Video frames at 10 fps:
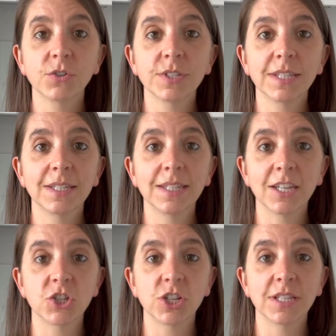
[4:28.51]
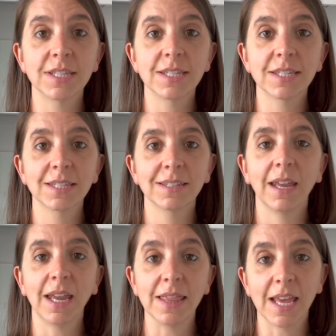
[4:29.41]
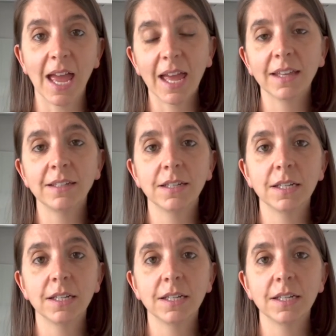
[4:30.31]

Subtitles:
sensations in the head,